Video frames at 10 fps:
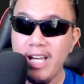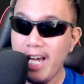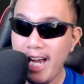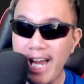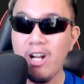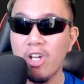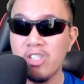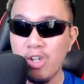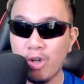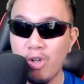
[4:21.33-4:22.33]
And
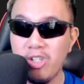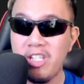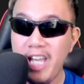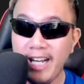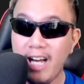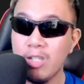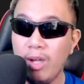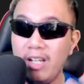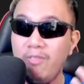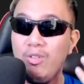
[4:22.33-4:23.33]
also you could stake as
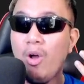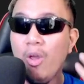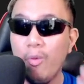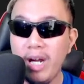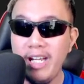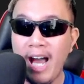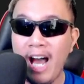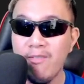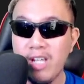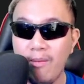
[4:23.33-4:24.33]
well if you already
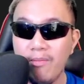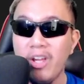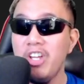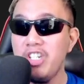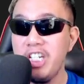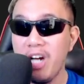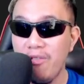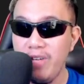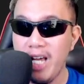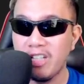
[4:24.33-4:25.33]
have some G
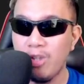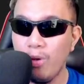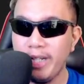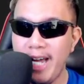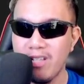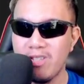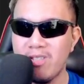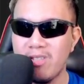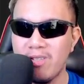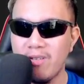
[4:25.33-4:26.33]
R V X tokens.